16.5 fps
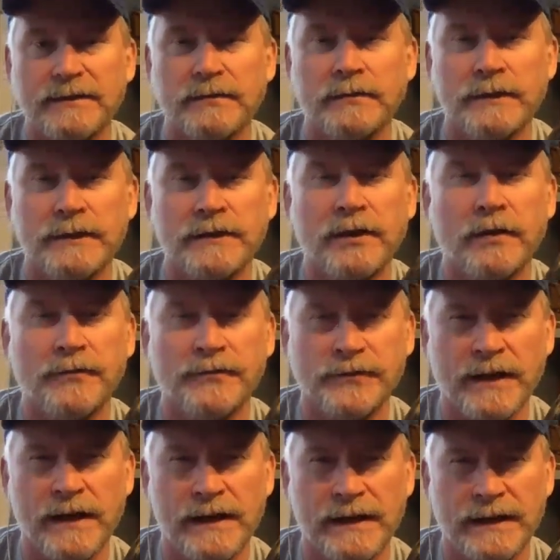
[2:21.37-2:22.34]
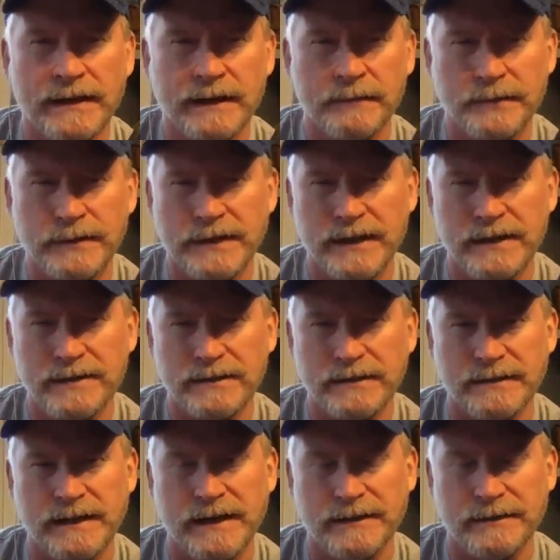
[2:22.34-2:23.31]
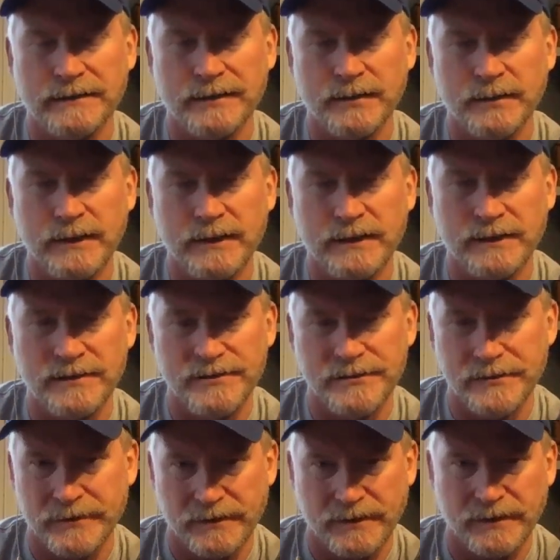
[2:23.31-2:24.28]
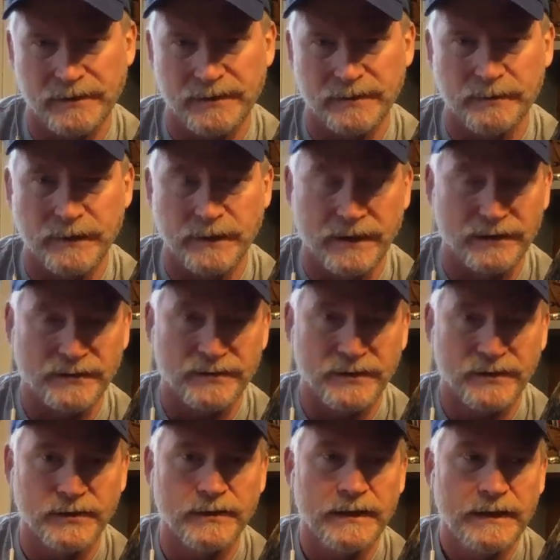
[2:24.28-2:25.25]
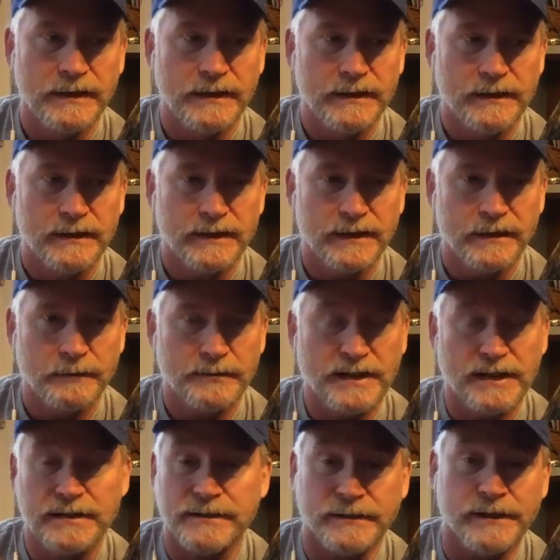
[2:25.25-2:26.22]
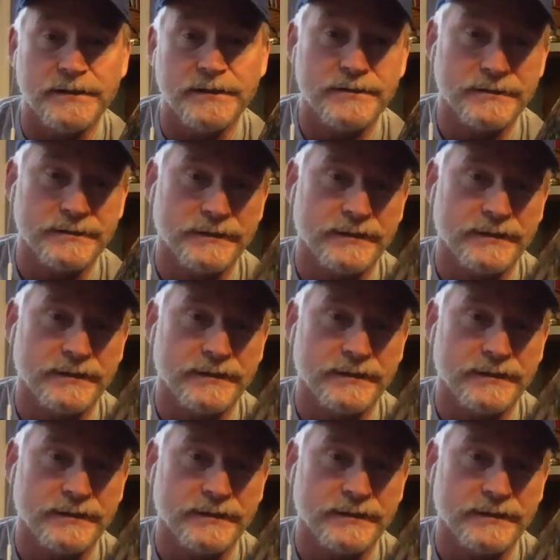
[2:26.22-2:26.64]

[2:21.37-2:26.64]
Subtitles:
would go flying and potentially not only be injured or killed, but also potentially injure or